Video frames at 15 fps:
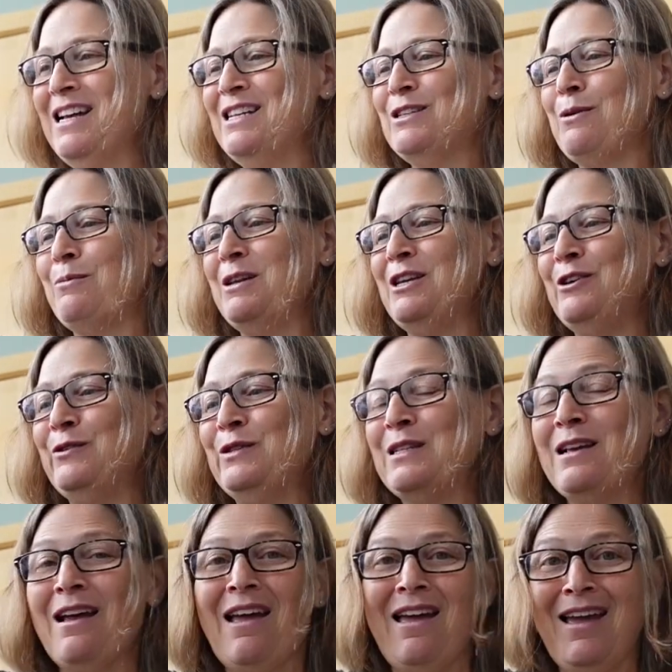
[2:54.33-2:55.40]
So I'm going to use
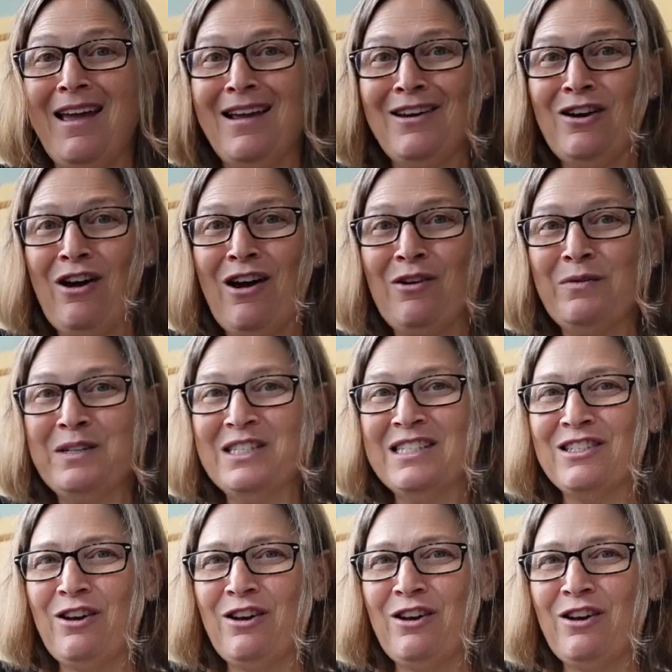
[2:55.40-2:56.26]
eggnog, which has